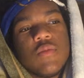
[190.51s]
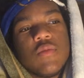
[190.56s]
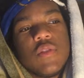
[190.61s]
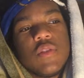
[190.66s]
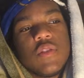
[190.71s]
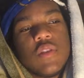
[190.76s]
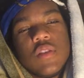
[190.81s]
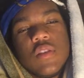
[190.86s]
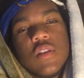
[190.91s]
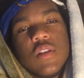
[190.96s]
was
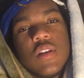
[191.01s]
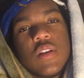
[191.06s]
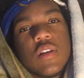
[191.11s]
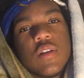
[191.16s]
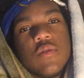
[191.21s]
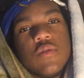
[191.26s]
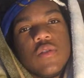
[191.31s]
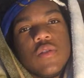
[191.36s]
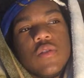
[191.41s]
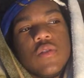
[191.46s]
just a dick.
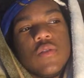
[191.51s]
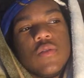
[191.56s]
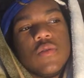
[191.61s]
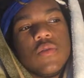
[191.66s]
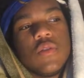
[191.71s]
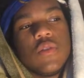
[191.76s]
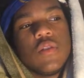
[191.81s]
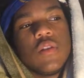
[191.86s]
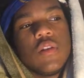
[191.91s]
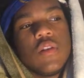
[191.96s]
He was a
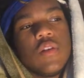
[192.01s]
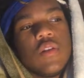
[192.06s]
douche.